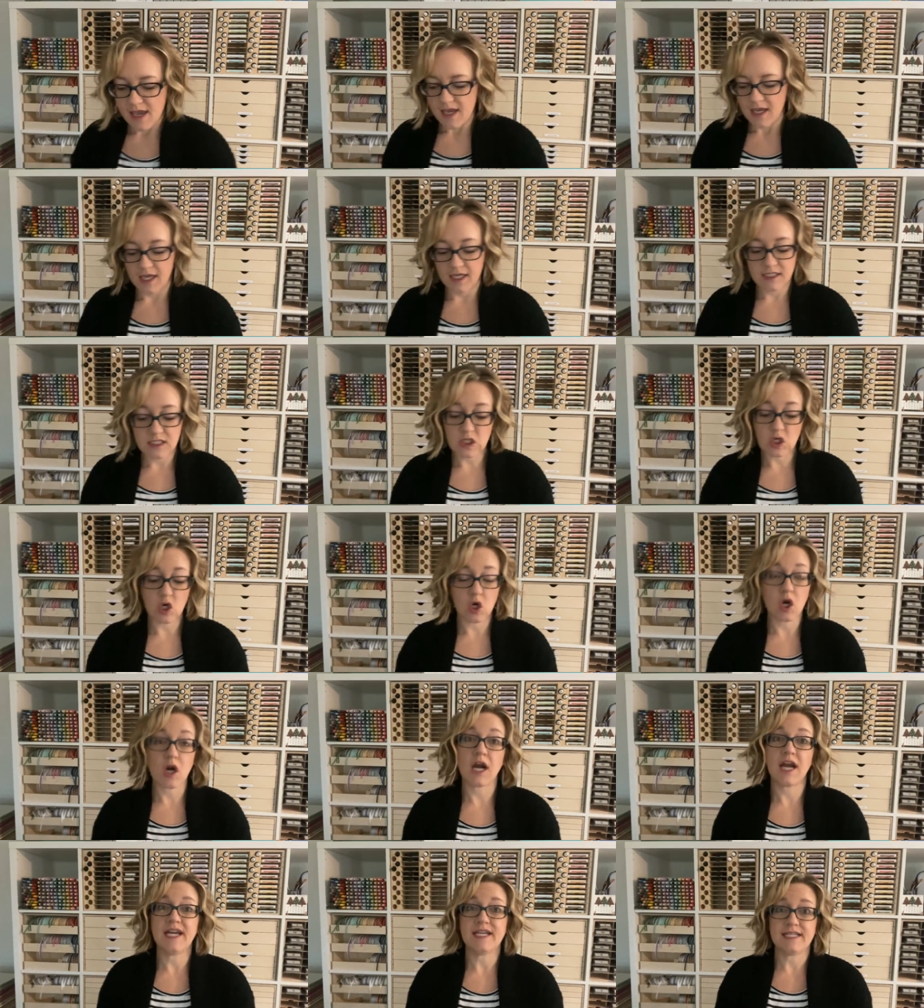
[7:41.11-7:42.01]
It's
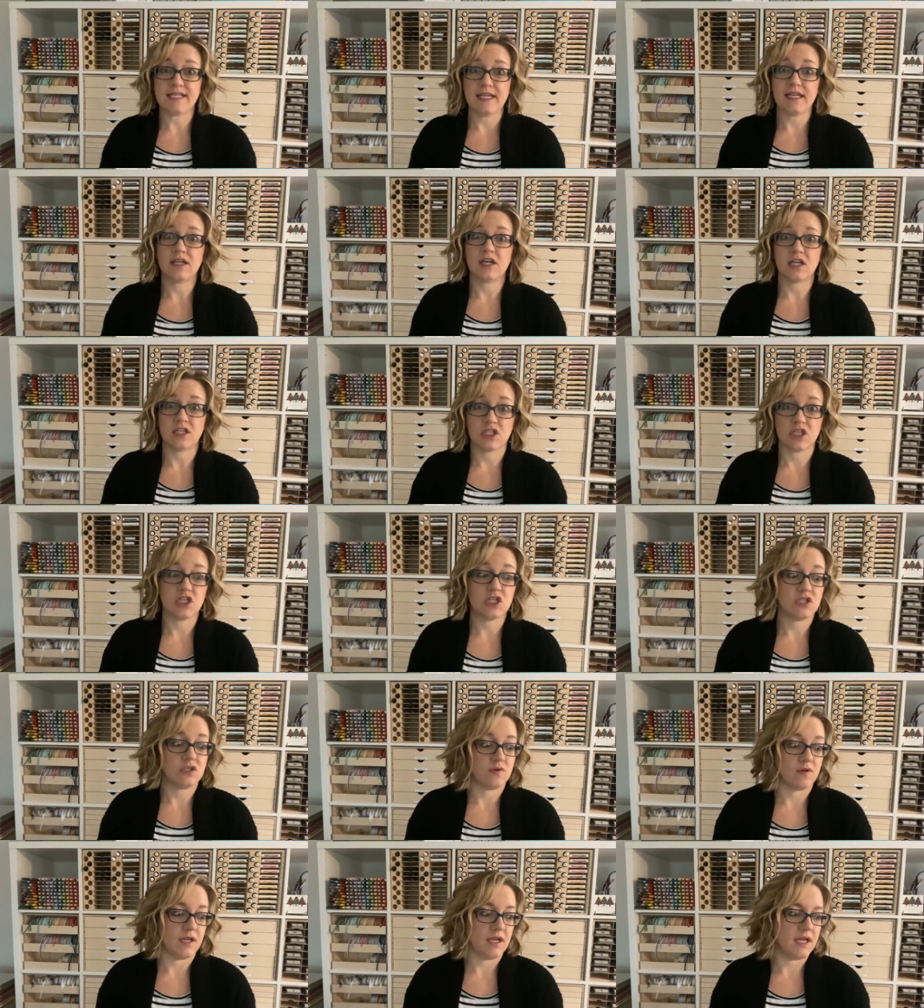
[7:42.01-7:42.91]
crazy not to
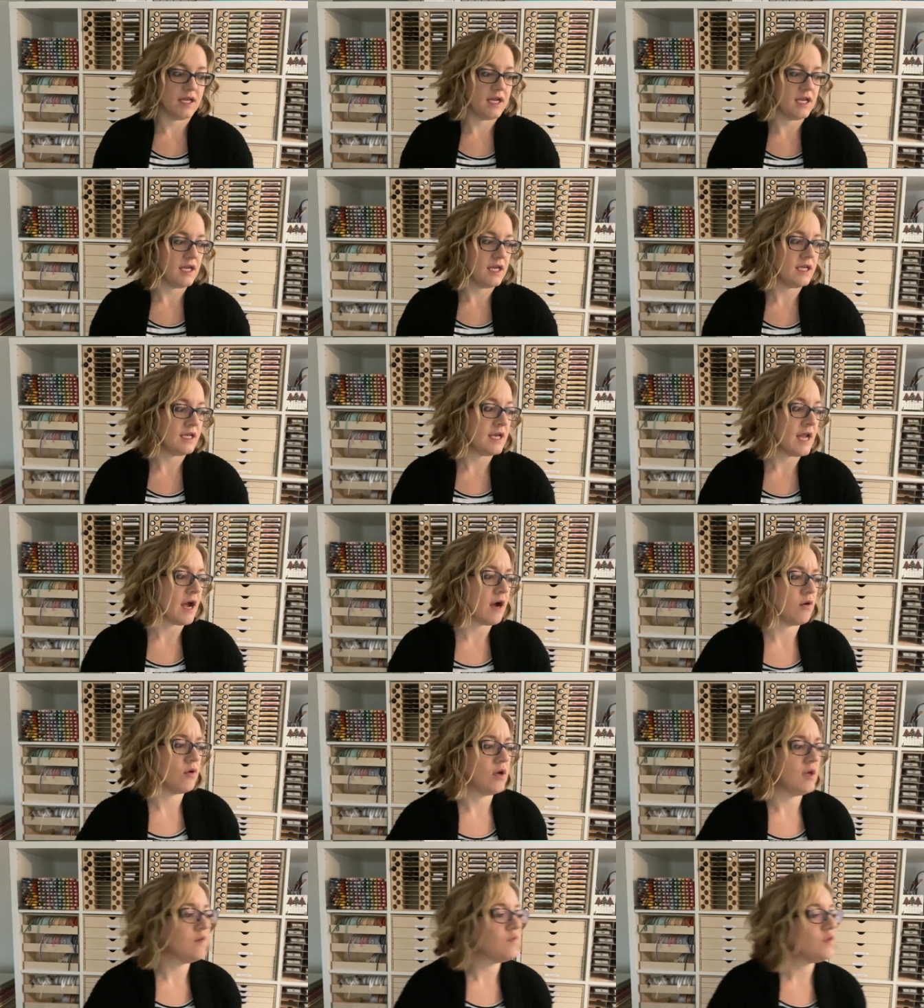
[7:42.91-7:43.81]
do it.
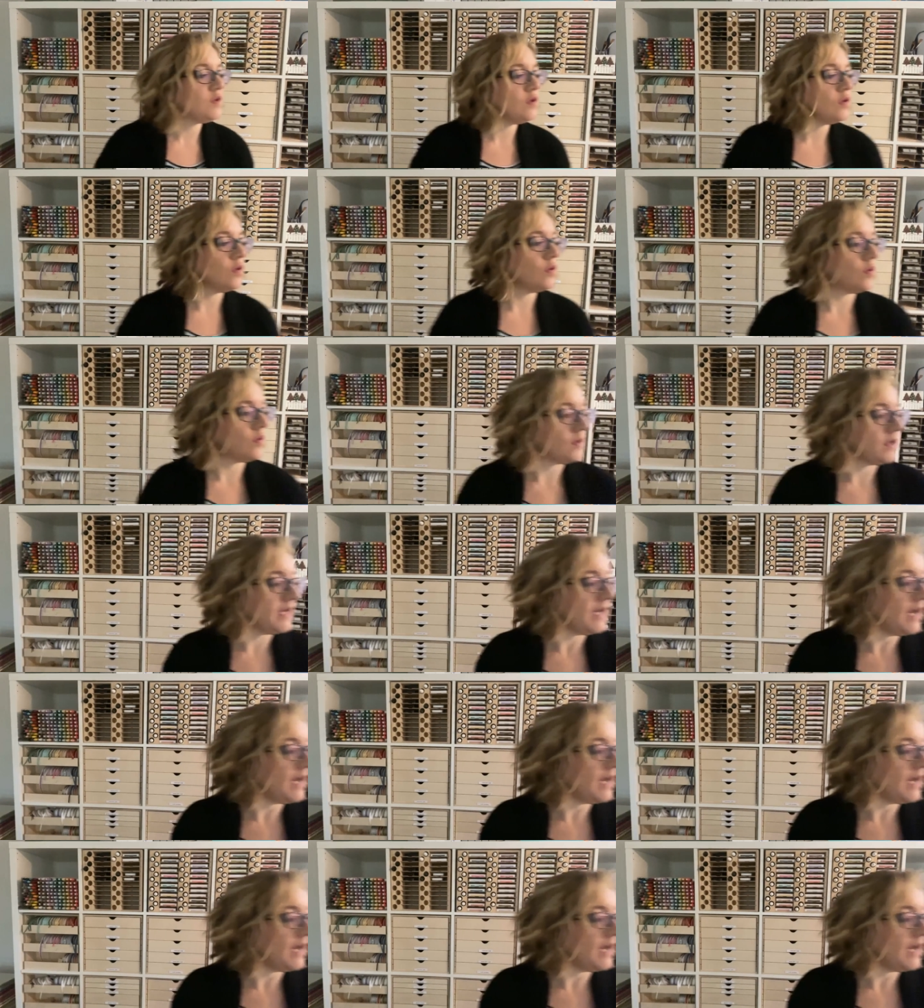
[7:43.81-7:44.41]
Now, if you only